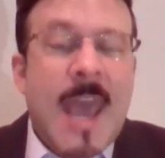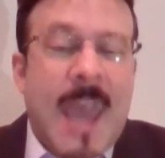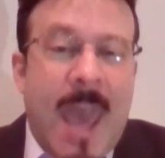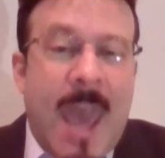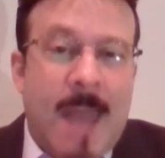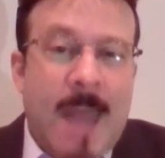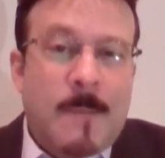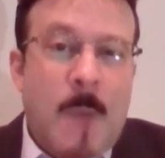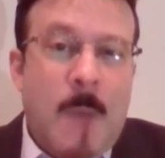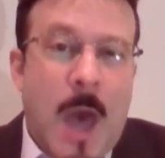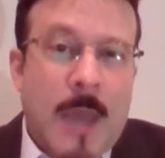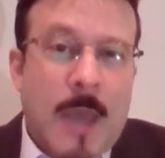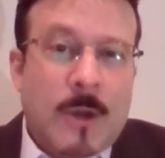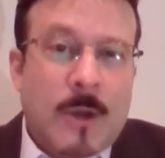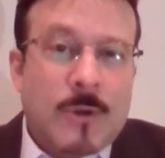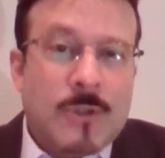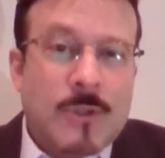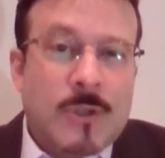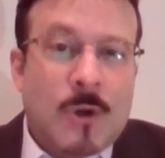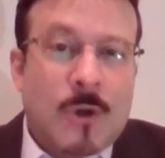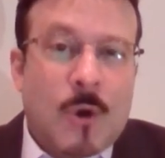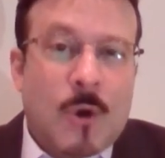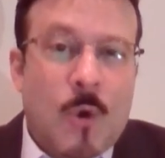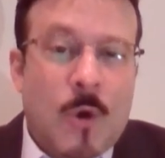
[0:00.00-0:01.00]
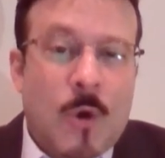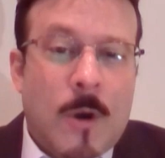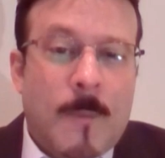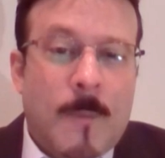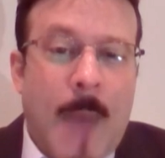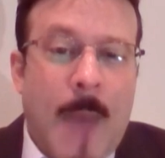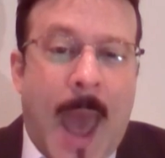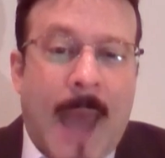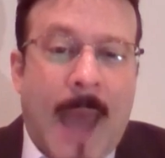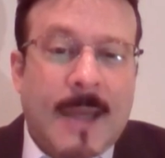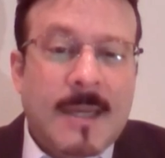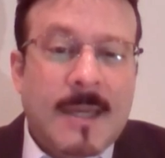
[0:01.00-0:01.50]
Kent Myers, their
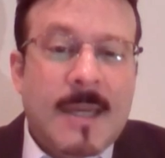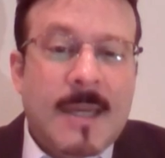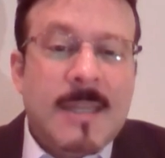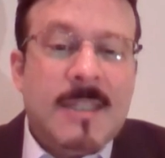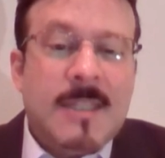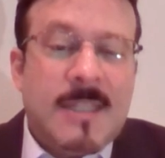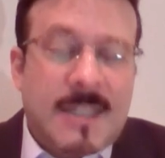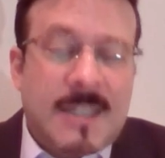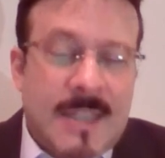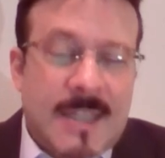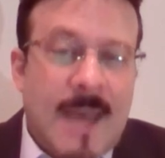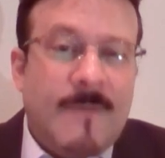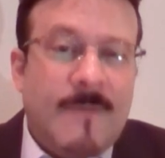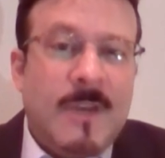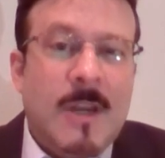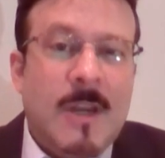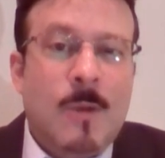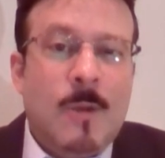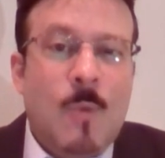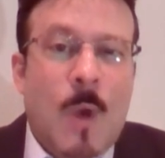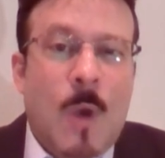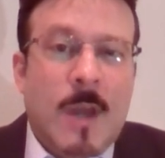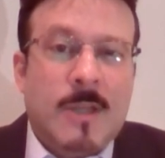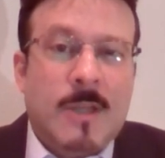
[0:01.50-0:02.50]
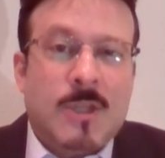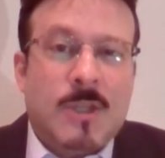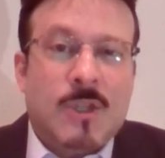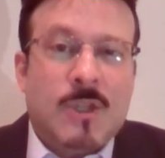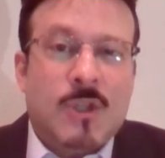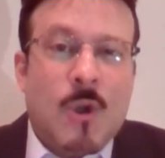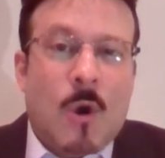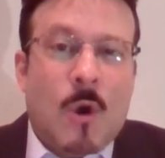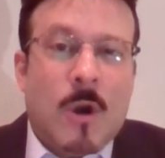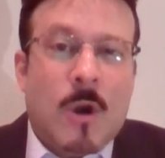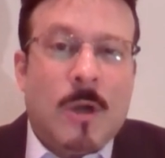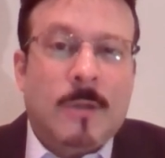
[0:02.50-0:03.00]
quarterback, 7-1 as a
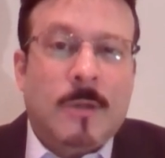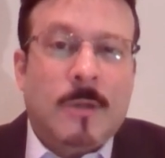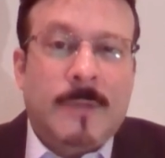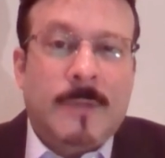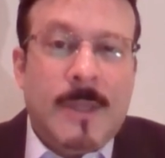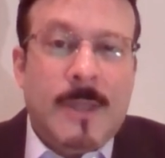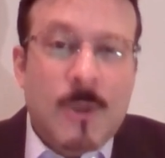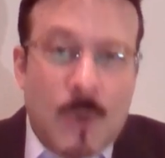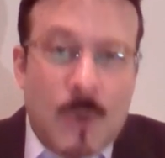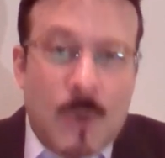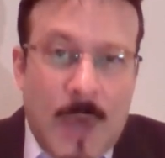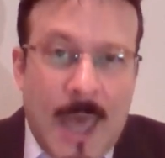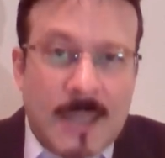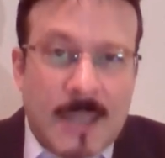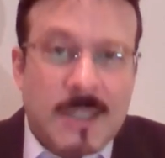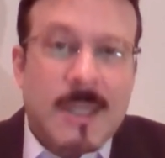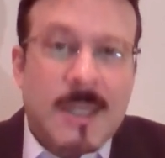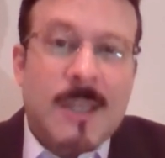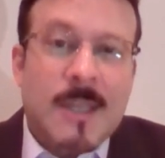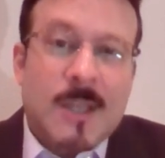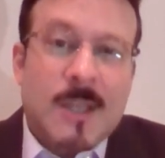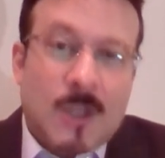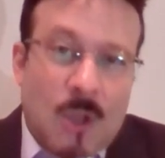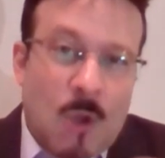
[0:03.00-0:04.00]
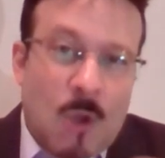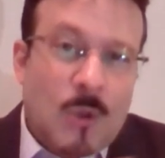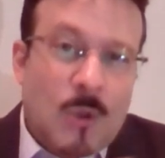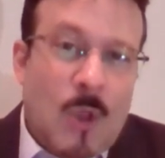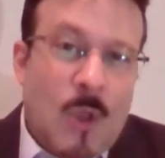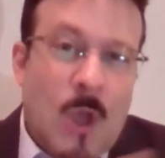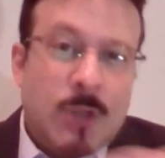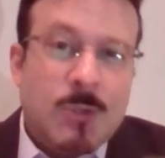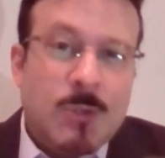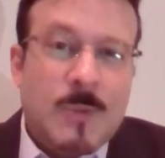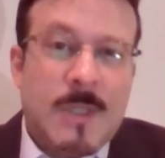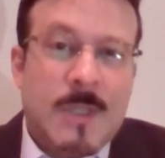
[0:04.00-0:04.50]
starter. You guessed it. The lone
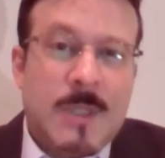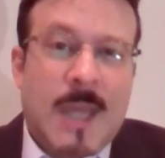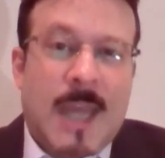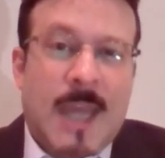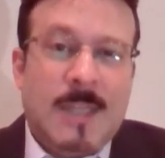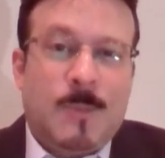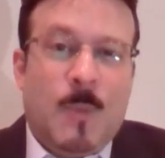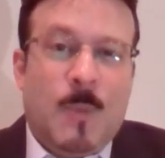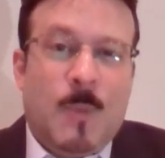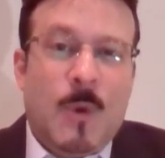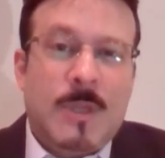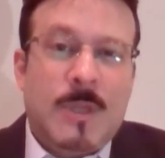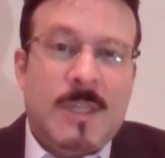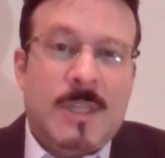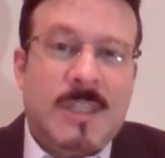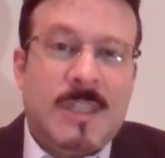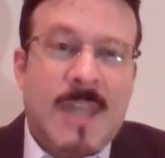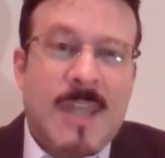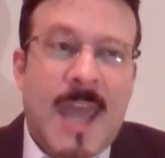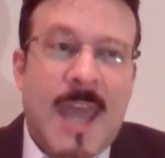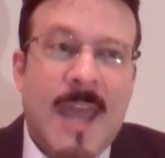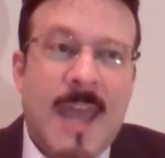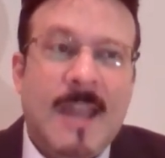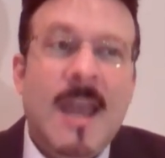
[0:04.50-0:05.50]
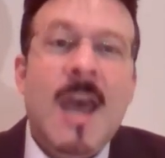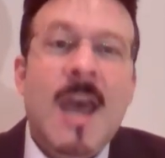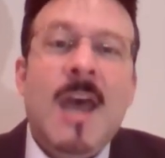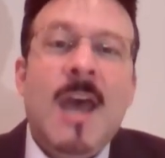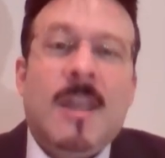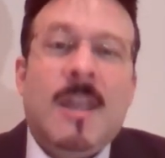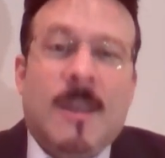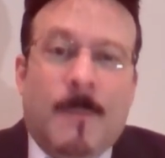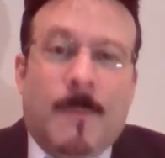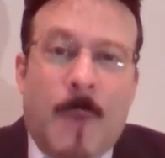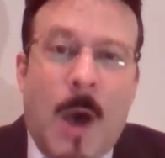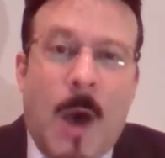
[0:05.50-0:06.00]
loss was against Boise State.
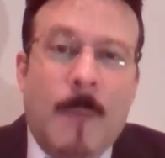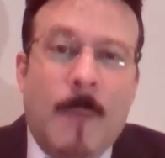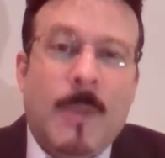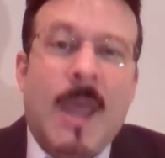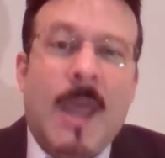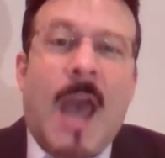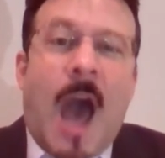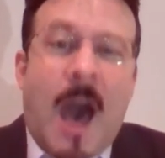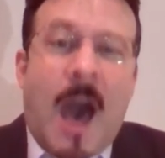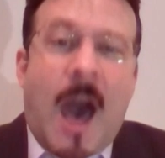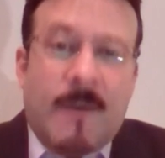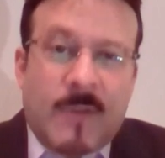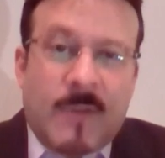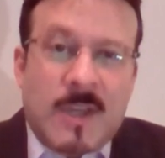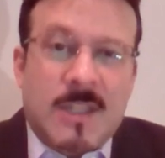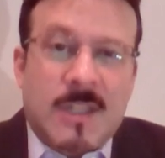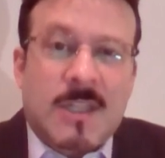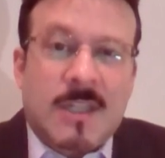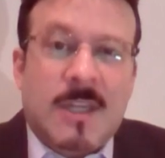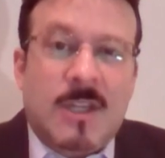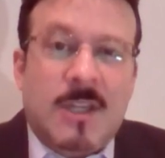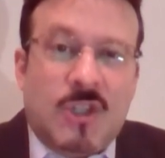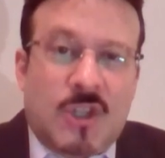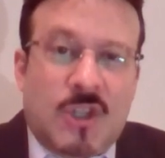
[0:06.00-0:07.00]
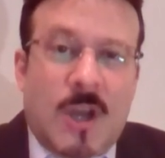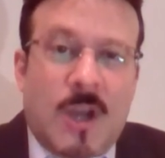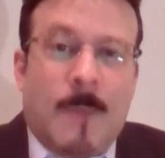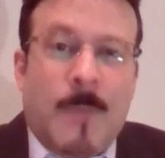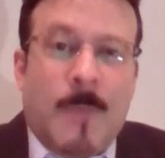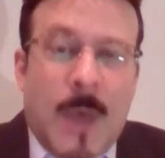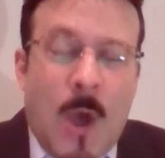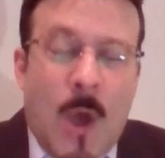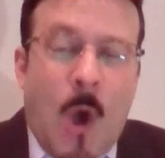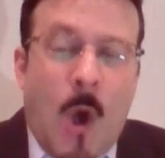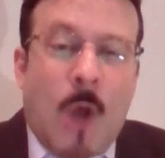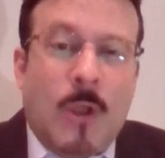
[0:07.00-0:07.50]
The public obviously
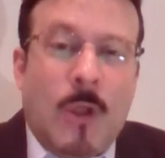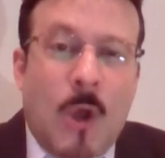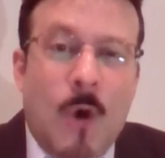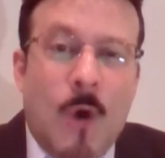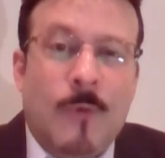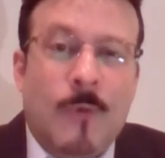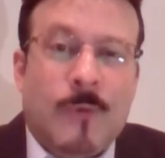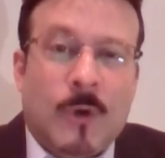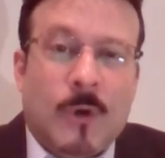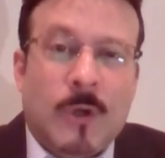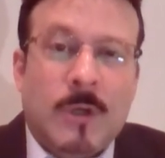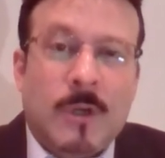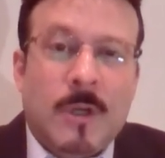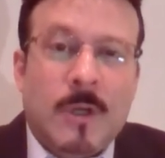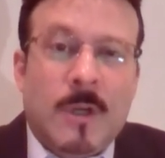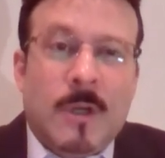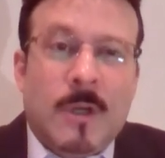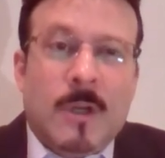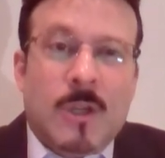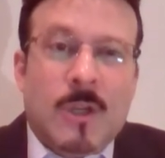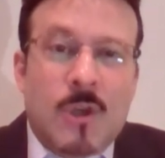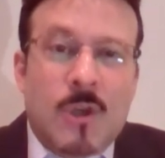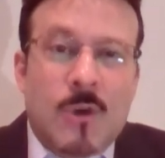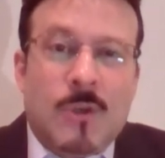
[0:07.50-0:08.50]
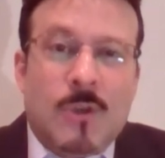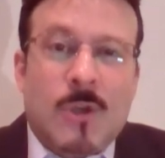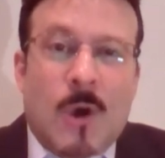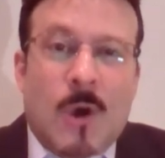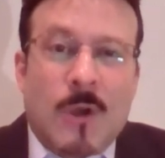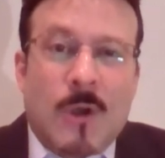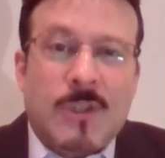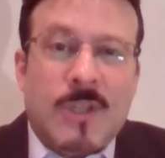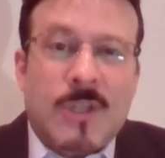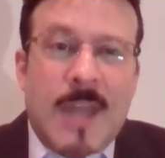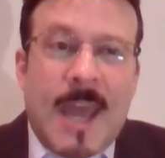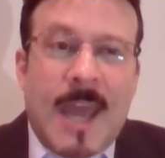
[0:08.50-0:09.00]
jumping all over
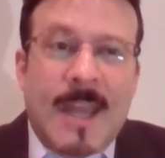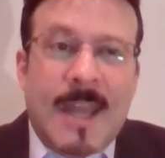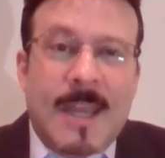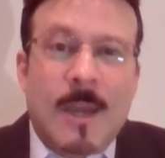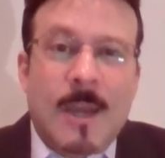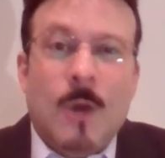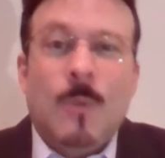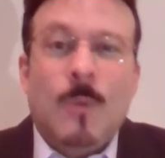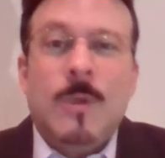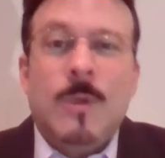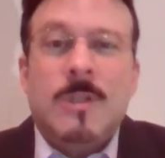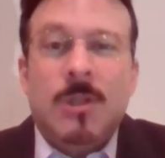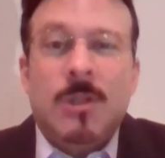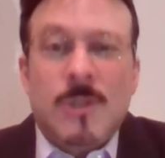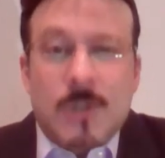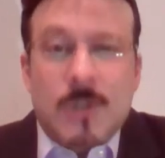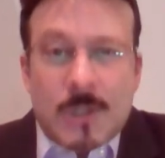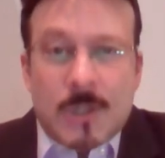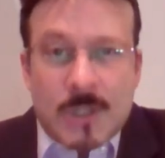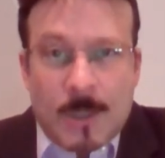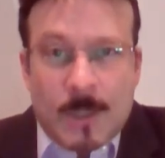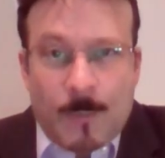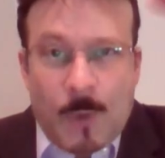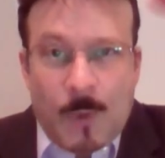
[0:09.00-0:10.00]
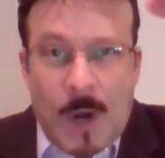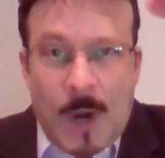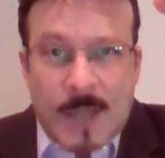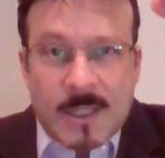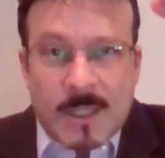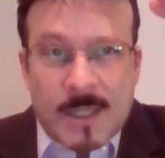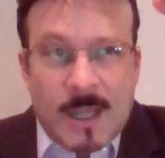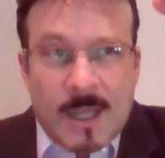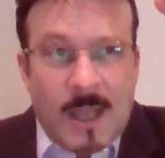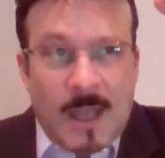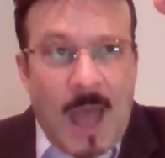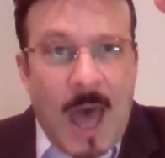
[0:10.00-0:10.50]
Utah State here, which has
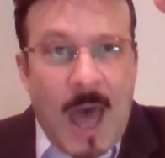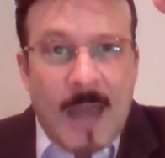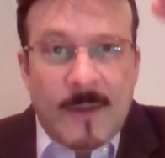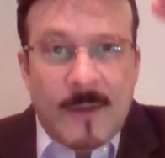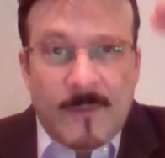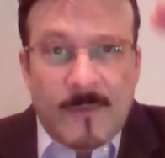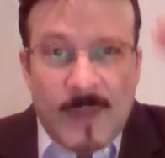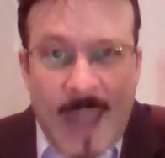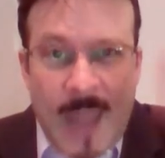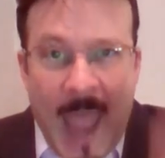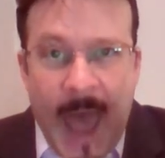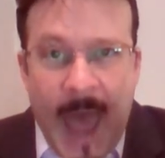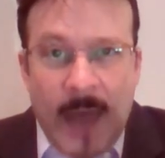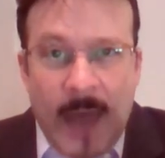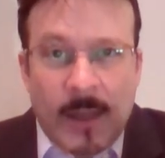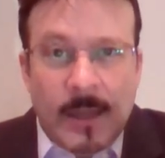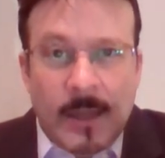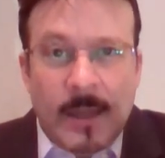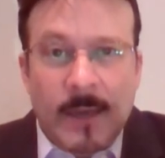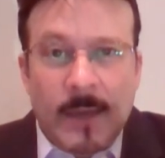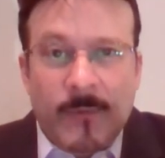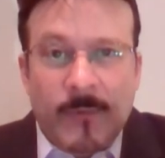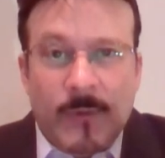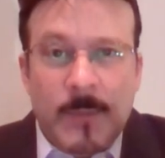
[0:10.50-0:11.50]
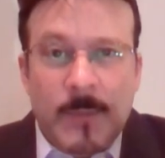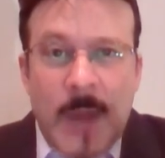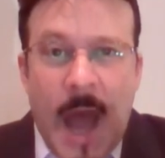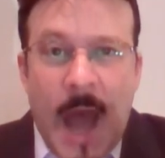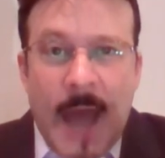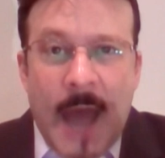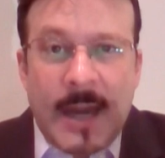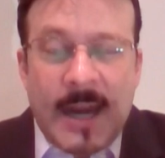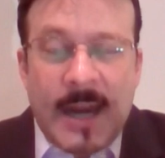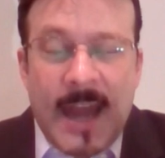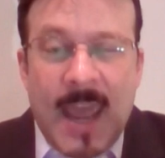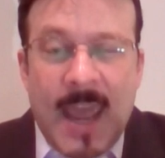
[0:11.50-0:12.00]
suppressed the line down from
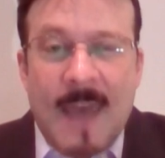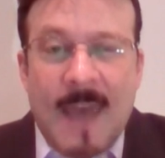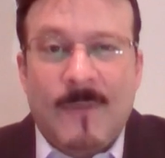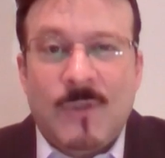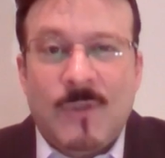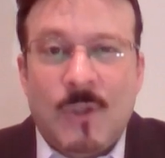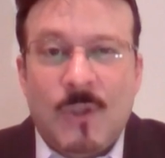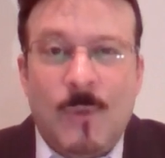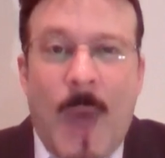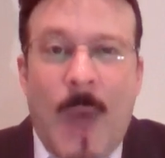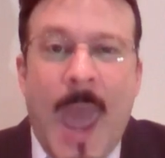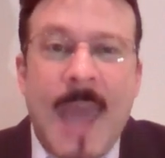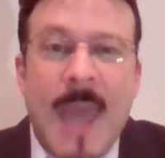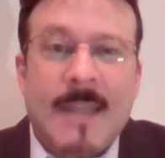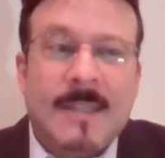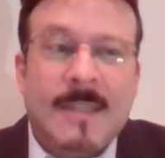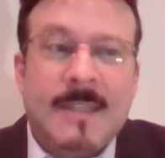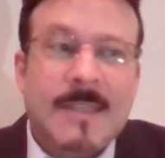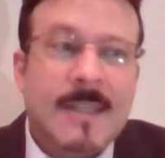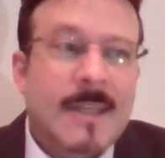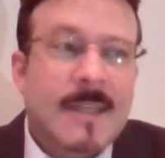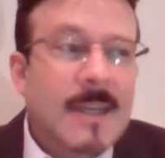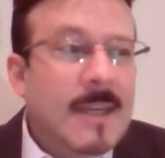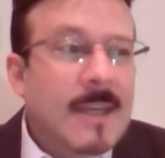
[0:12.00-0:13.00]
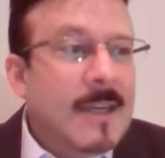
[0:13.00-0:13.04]
9.5 to 8.